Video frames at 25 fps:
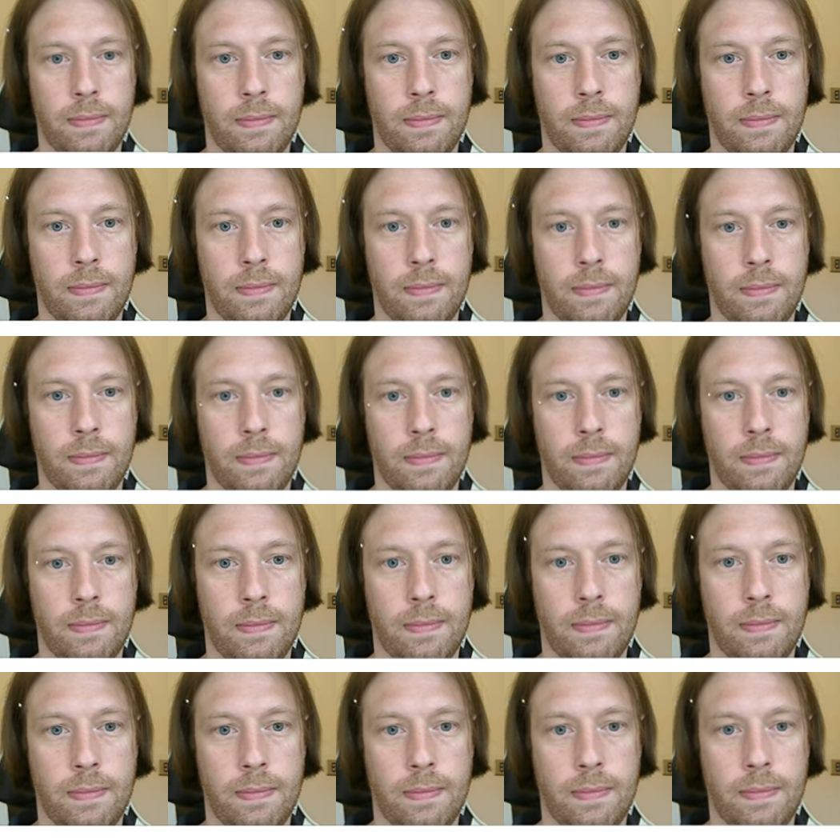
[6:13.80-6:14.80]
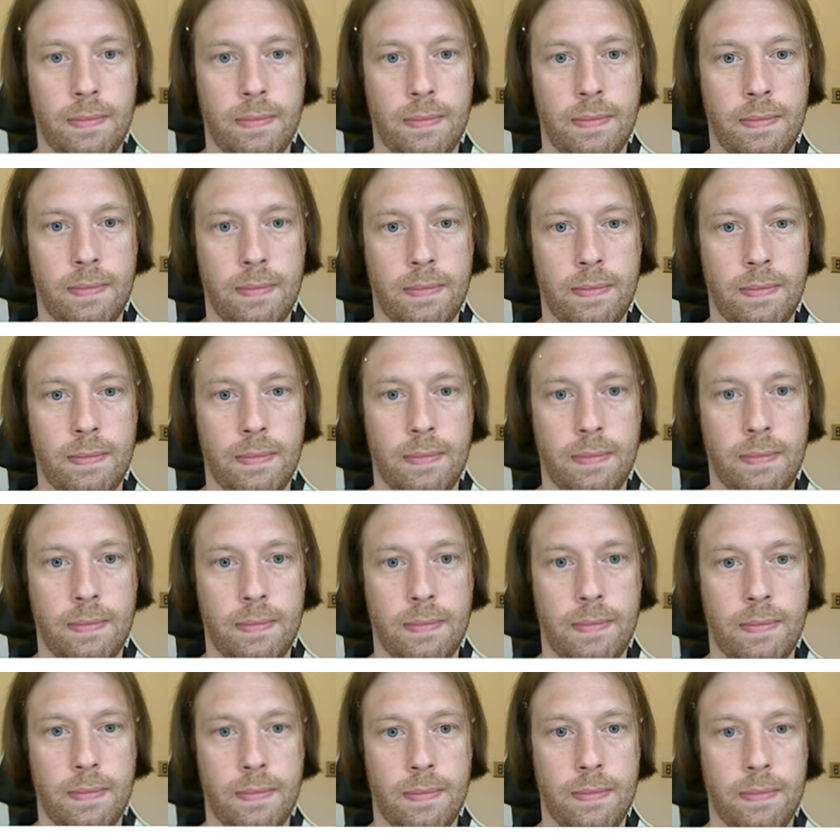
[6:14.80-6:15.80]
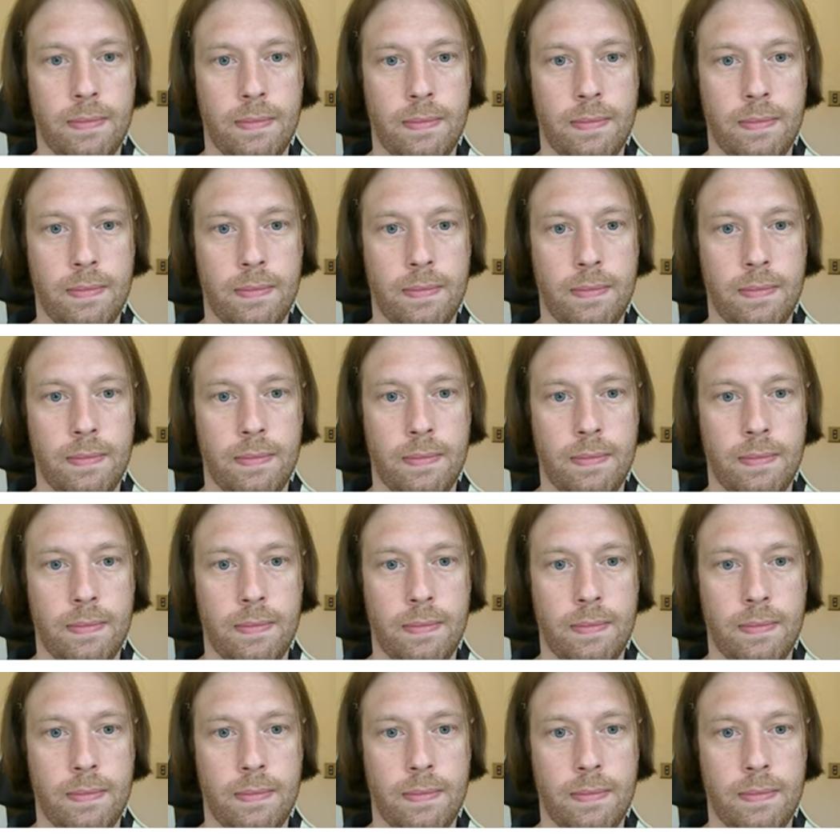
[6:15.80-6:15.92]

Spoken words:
[no speech]